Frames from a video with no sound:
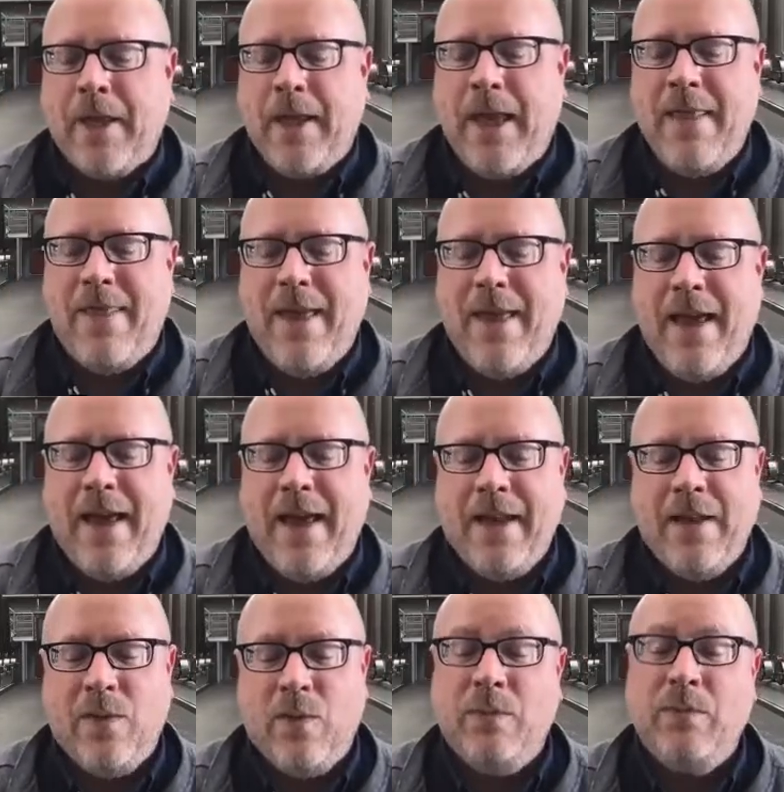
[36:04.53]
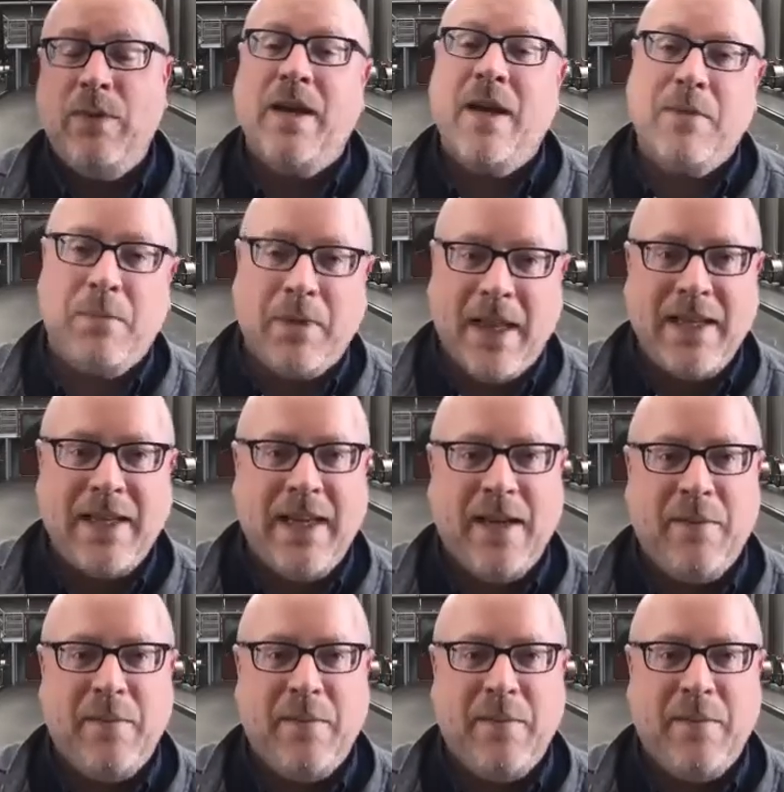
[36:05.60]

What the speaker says: And then when we come to blending,